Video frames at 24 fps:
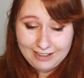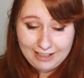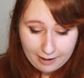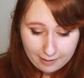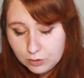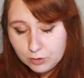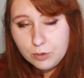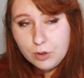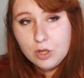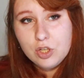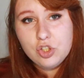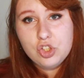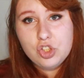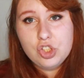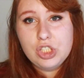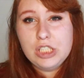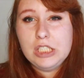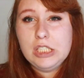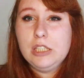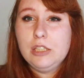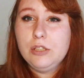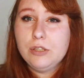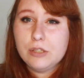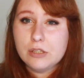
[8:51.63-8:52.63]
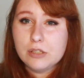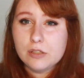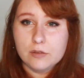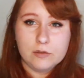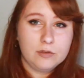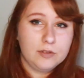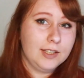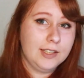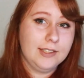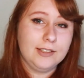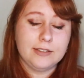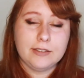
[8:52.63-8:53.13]
Like, so she looks
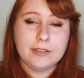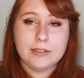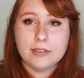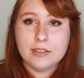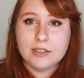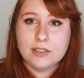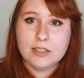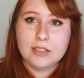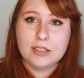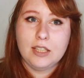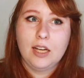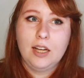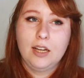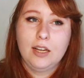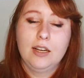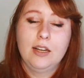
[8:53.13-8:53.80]
around,